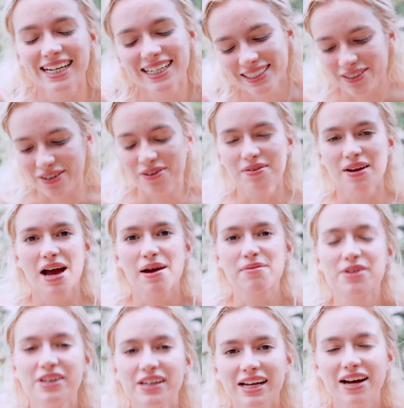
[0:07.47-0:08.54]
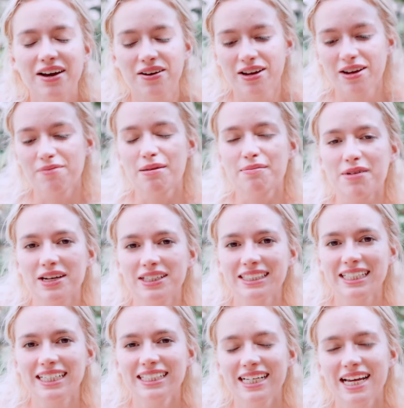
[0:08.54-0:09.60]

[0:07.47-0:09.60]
So I got my basket